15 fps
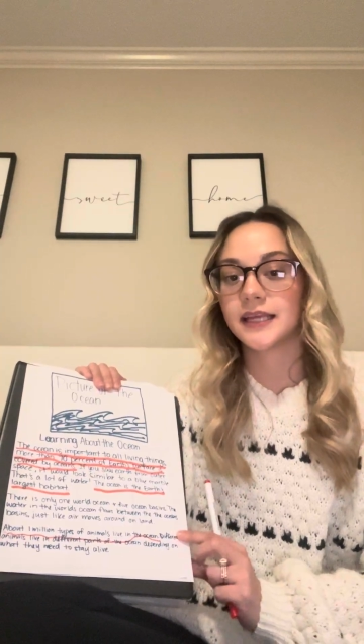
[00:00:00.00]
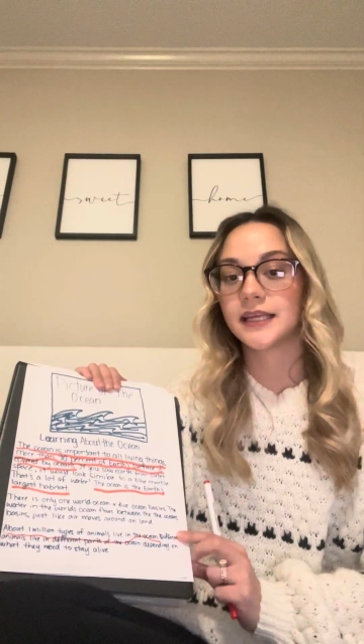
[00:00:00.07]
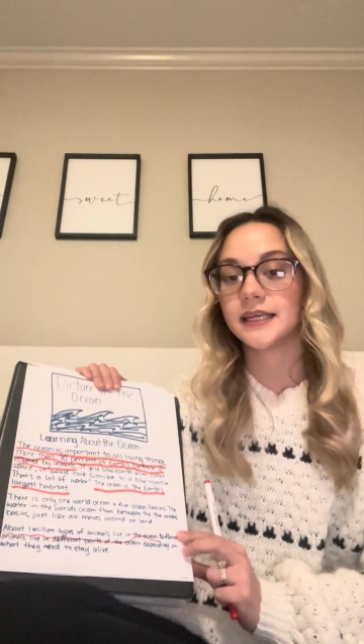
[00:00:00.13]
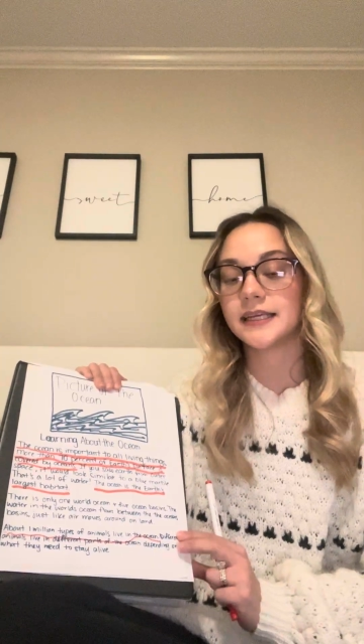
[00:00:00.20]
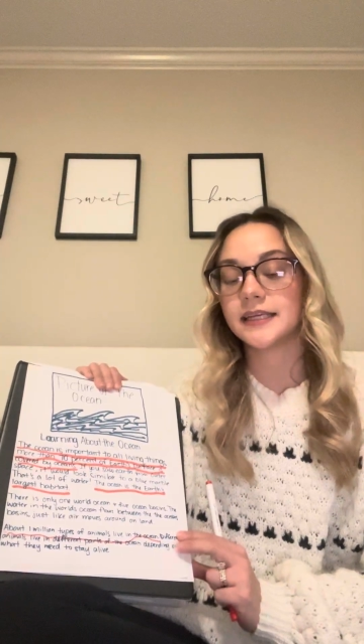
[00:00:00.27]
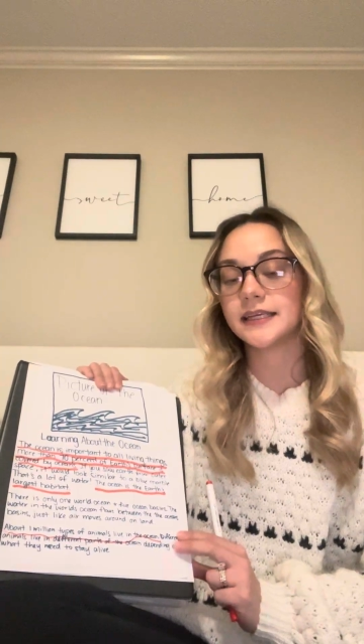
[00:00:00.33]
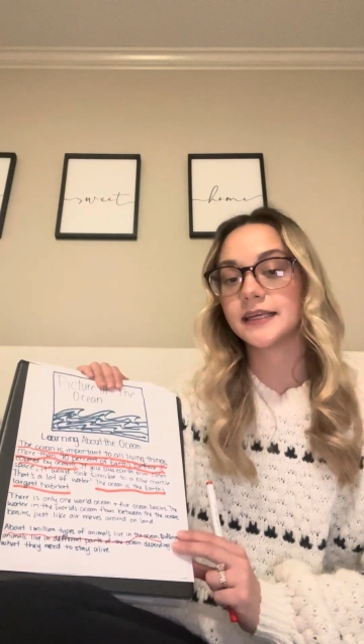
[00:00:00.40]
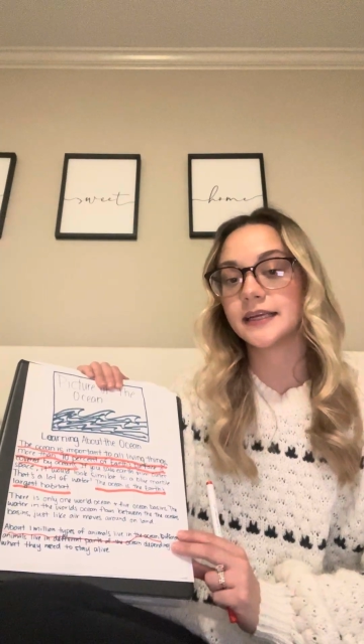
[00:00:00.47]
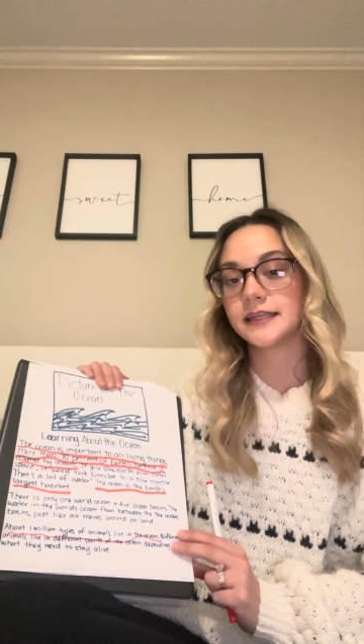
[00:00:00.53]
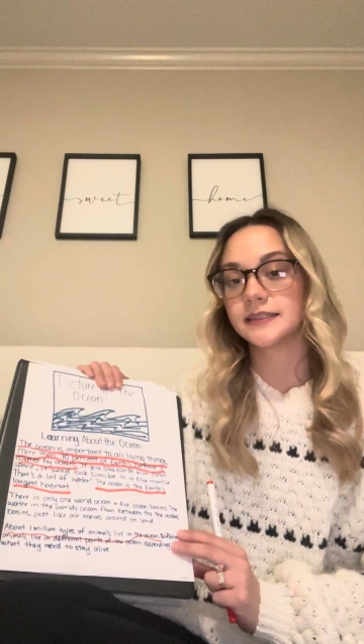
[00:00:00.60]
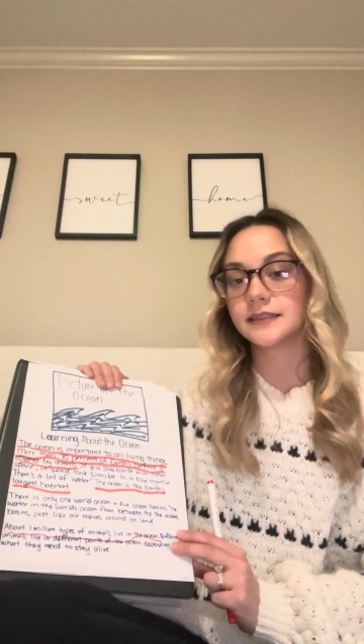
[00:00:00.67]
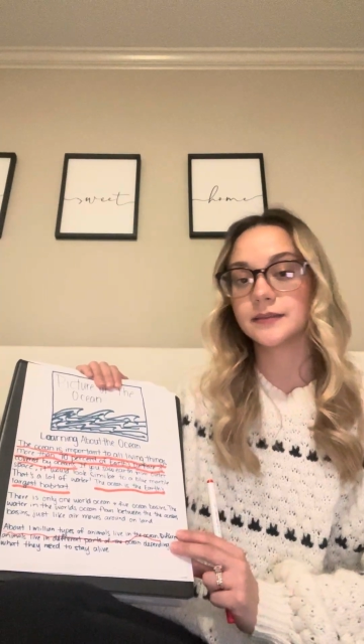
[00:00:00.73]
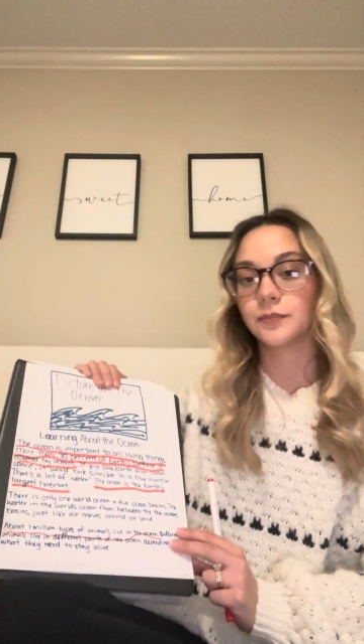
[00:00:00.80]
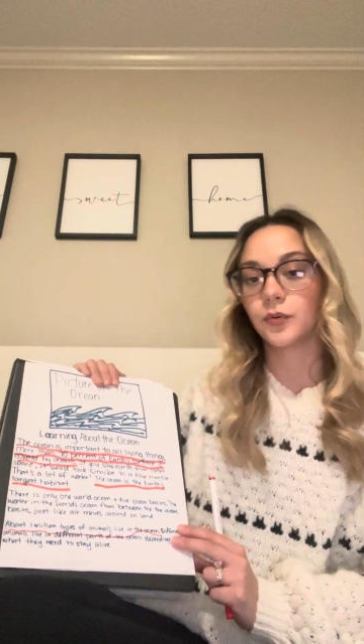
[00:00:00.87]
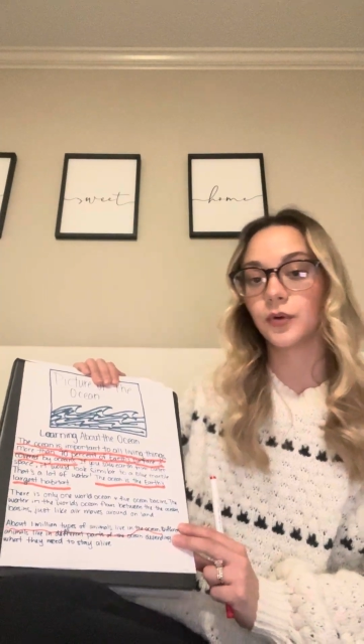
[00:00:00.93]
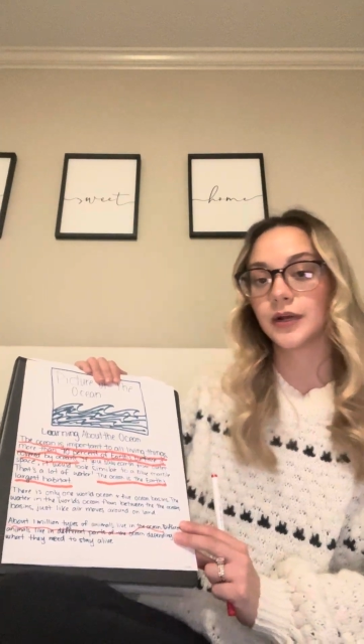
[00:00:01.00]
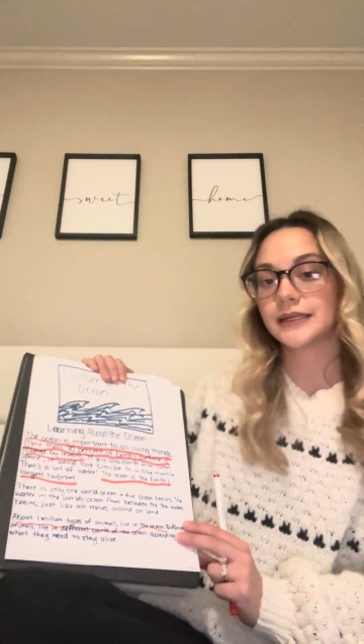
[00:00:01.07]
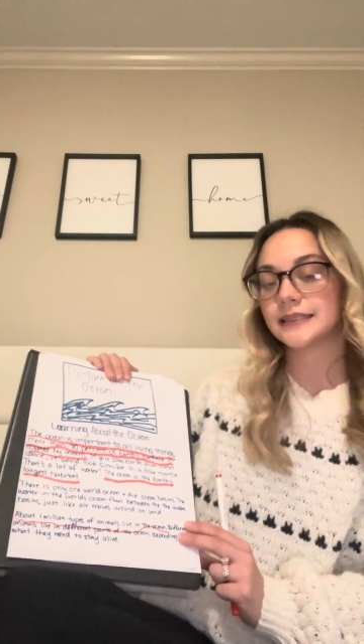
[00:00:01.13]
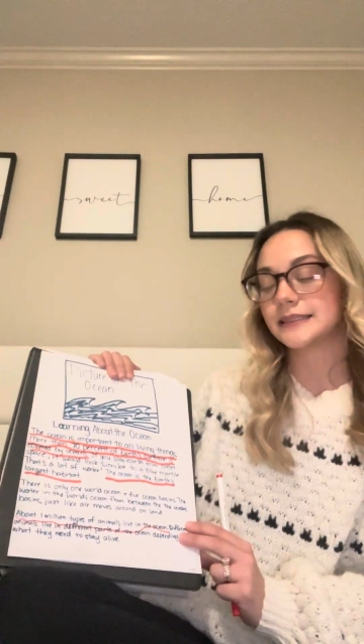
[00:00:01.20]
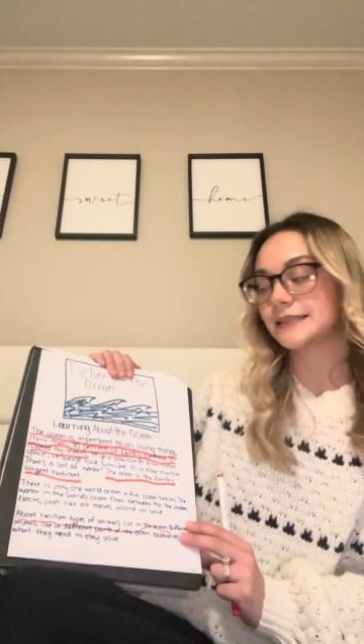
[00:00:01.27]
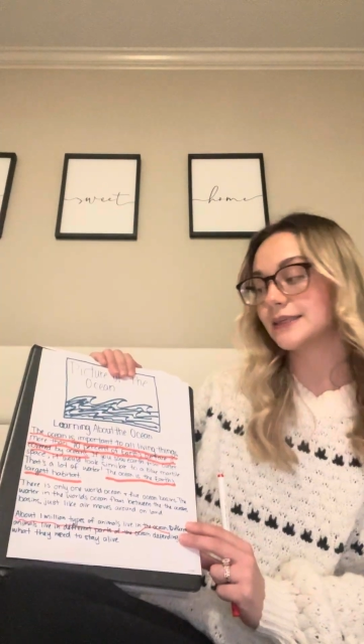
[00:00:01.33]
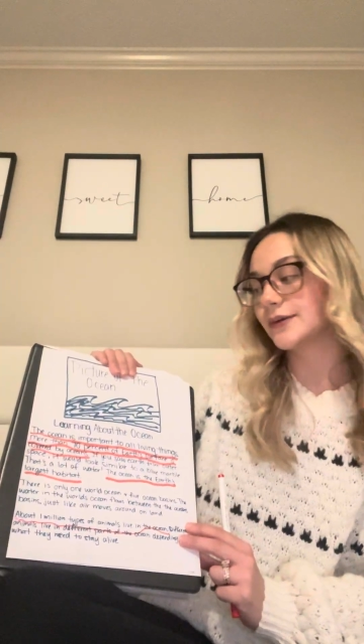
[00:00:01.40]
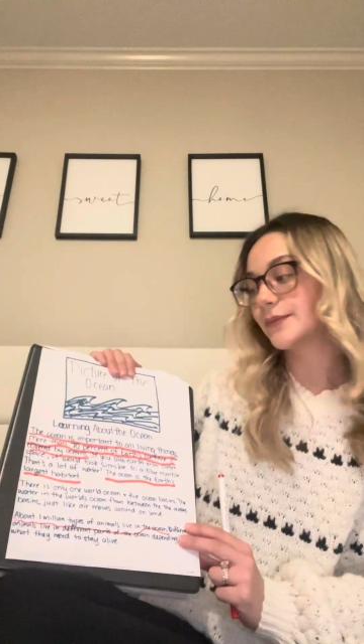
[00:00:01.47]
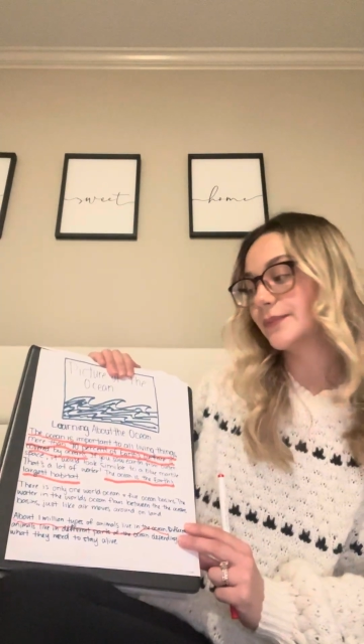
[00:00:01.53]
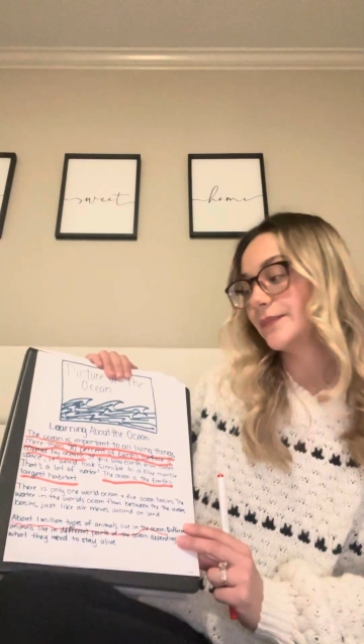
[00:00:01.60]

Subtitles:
key and supporting detail.